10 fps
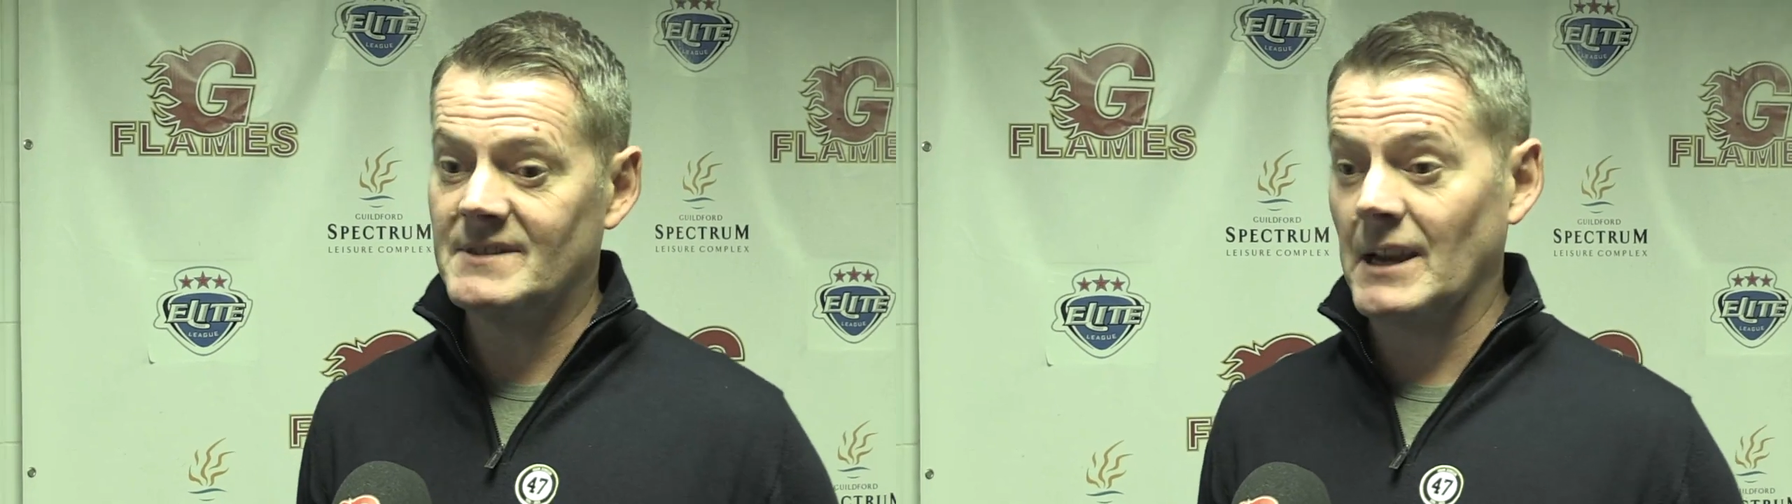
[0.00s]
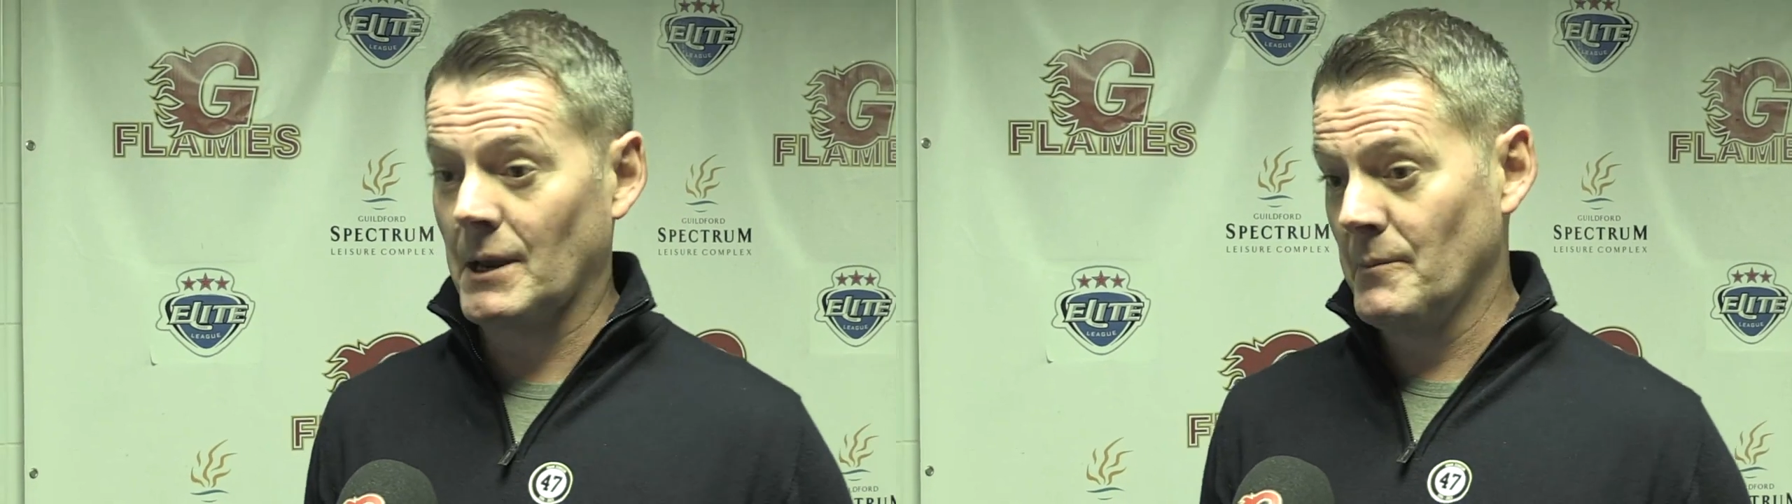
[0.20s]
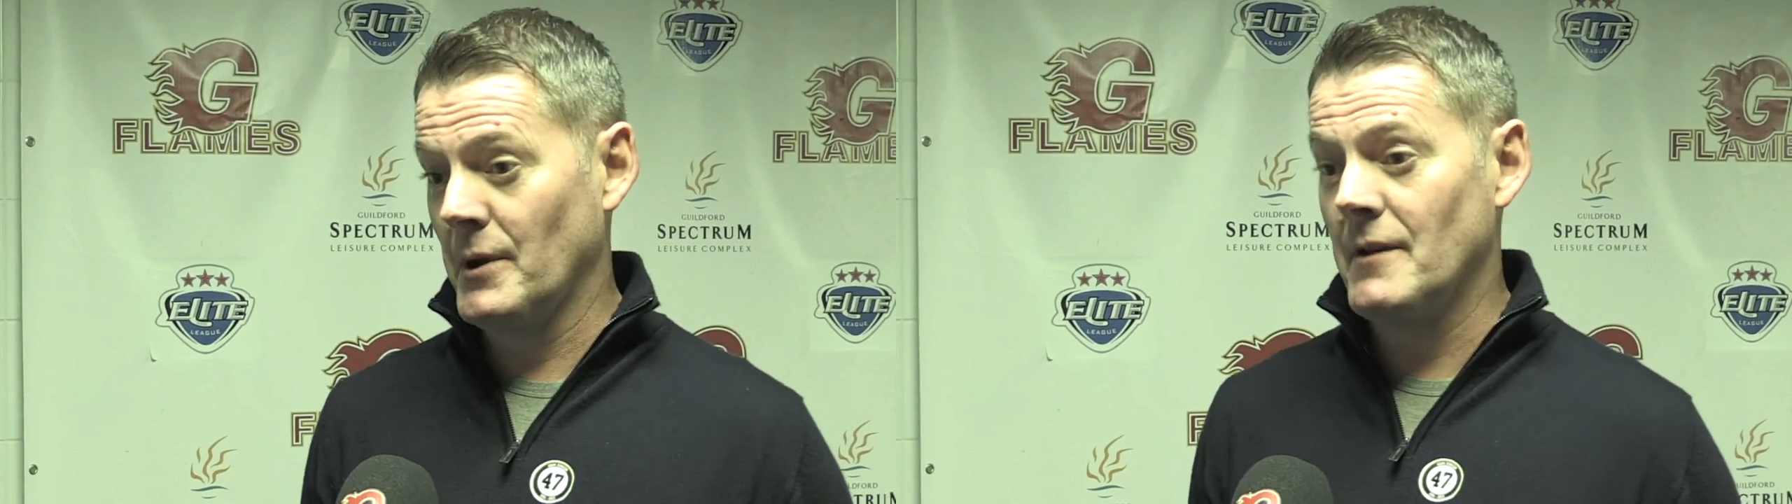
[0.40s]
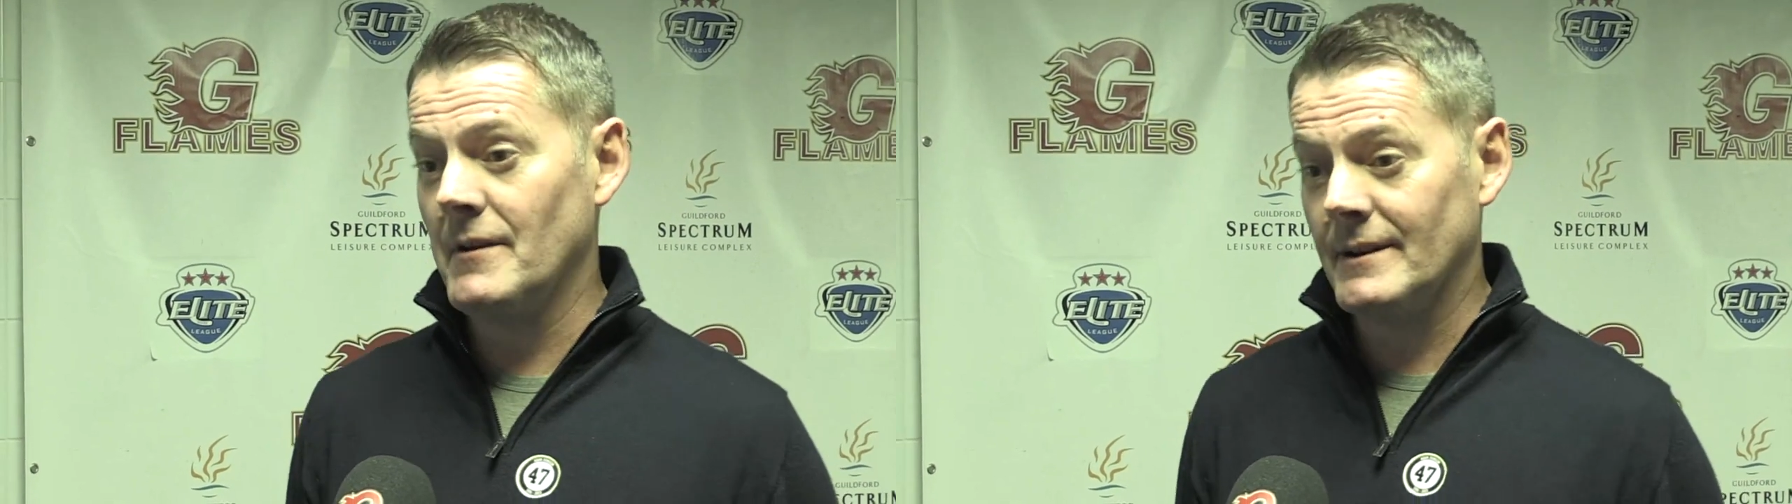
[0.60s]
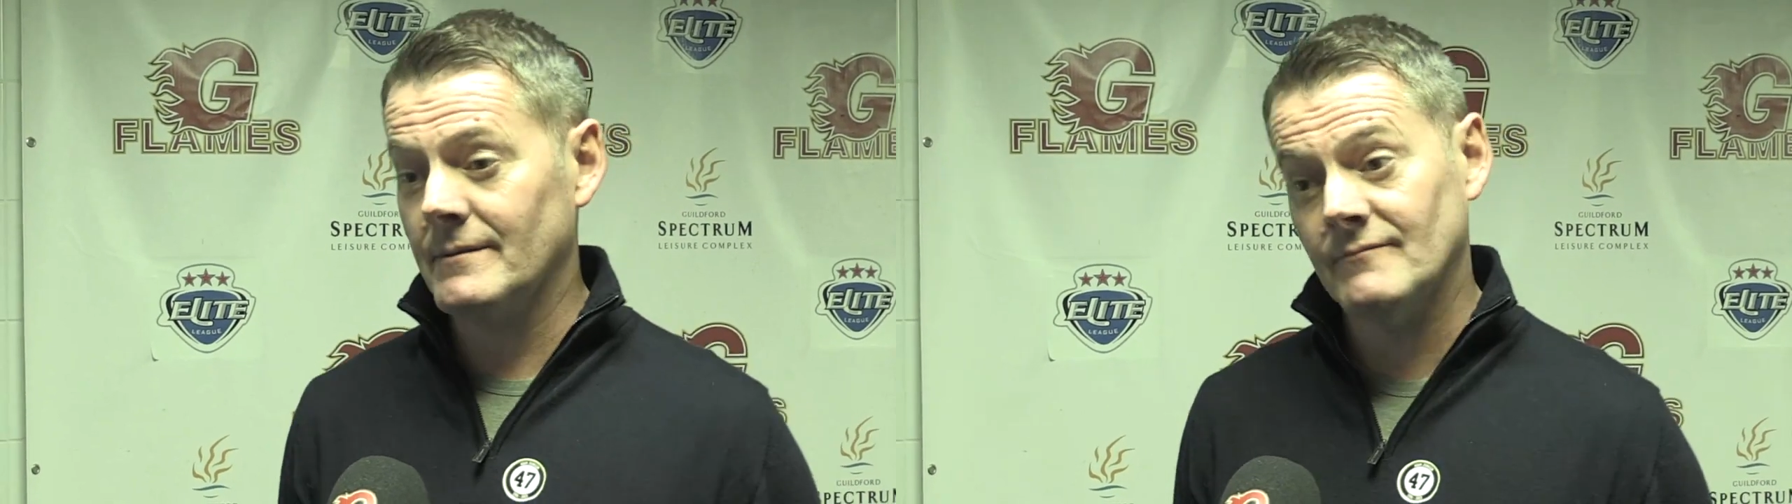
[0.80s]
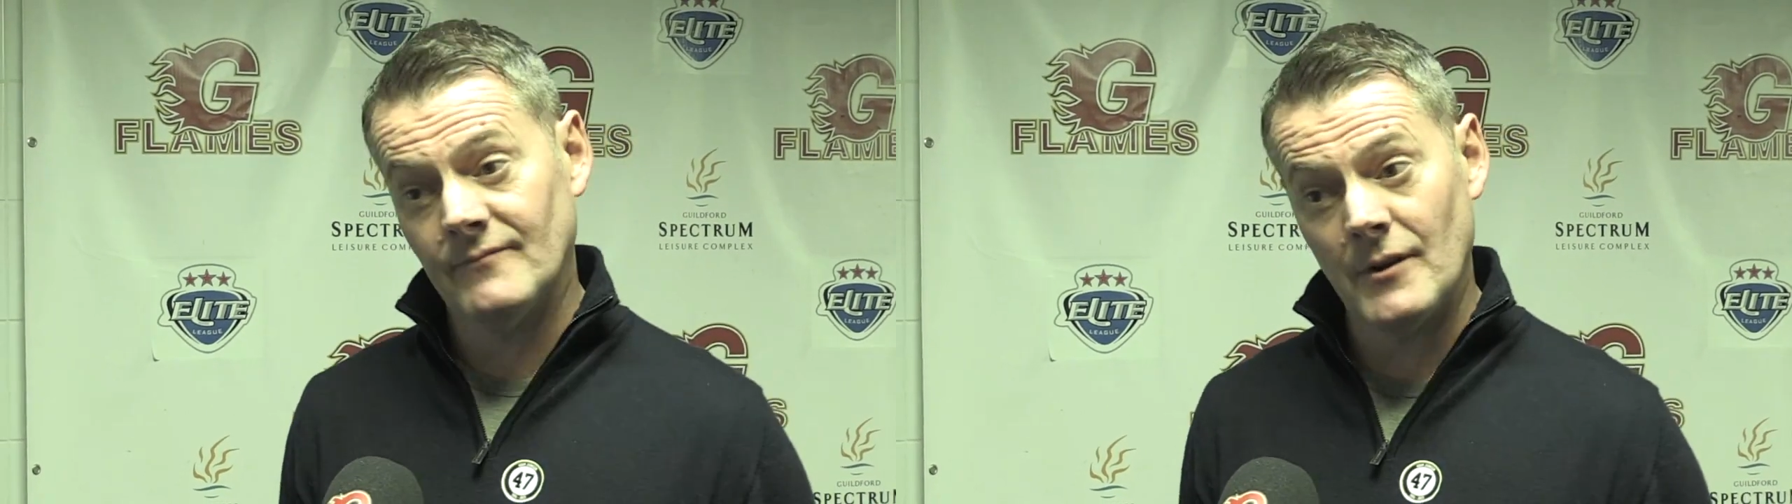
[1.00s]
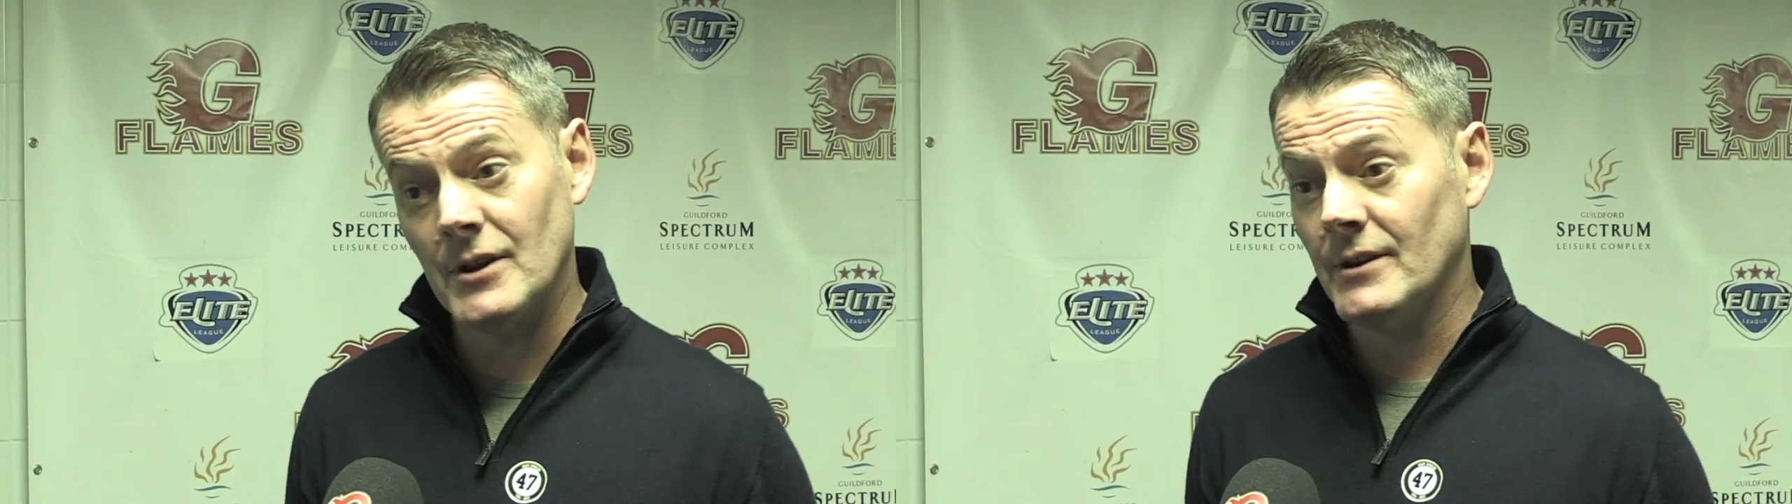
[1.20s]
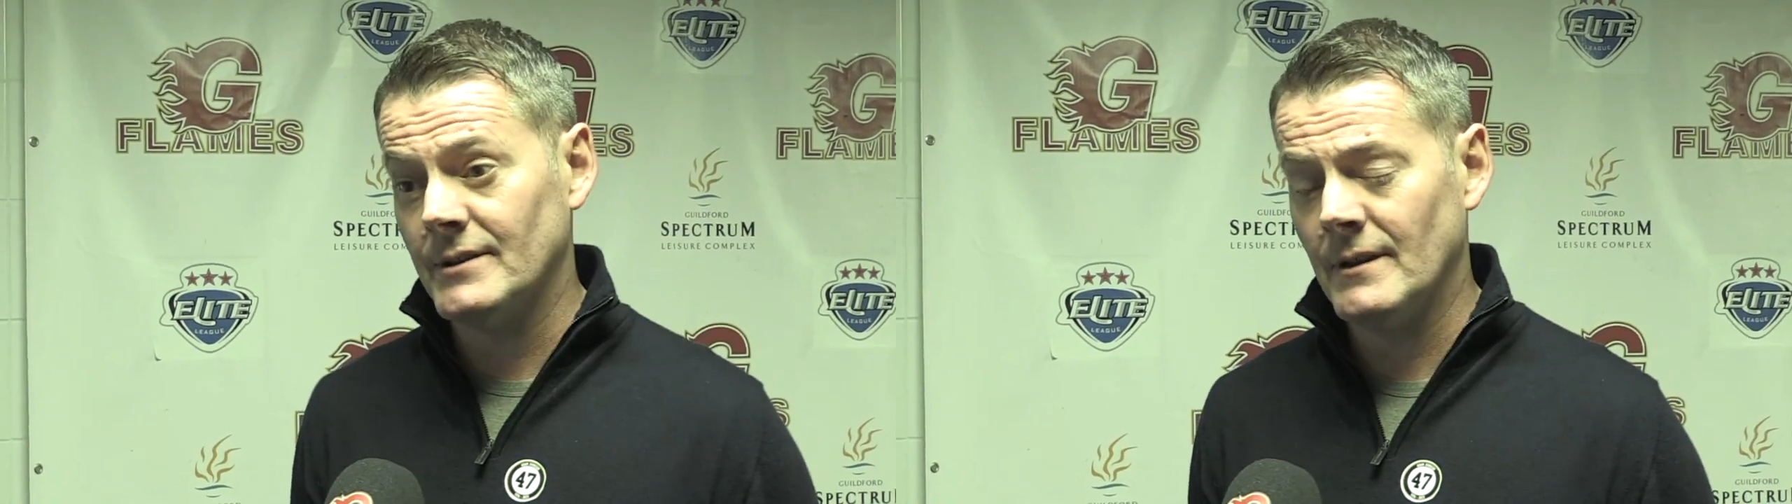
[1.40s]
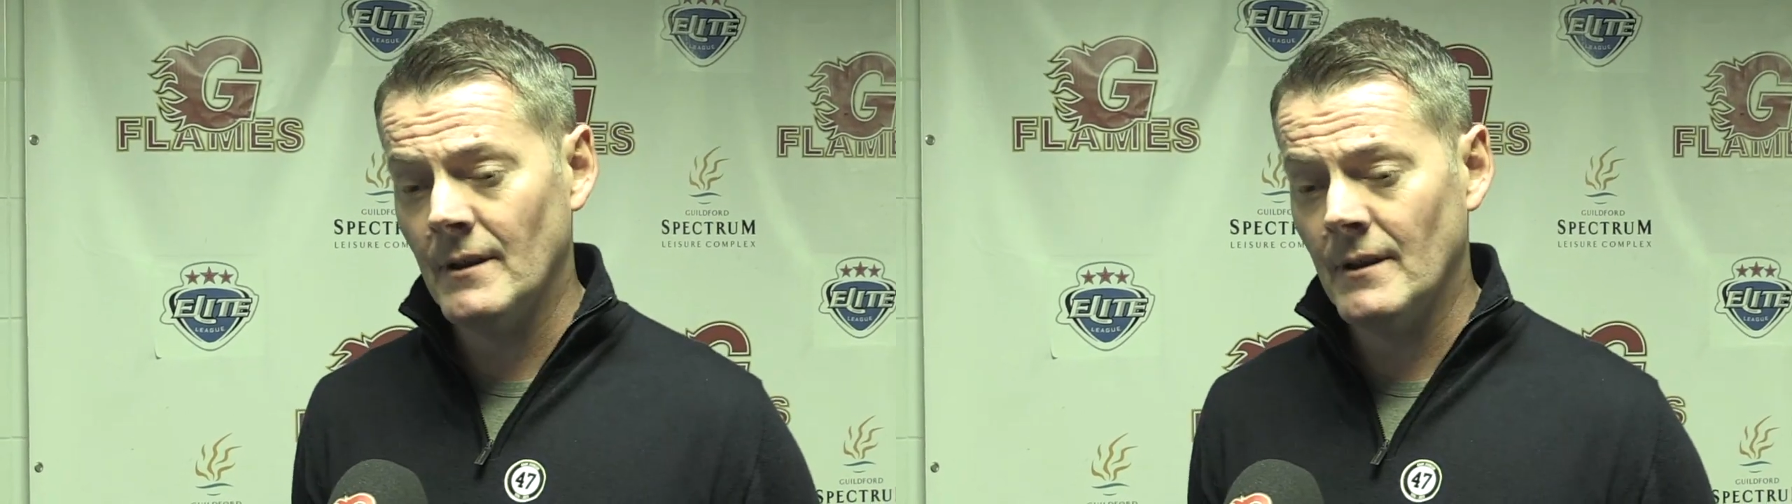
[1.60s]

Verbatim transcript: second period, very good.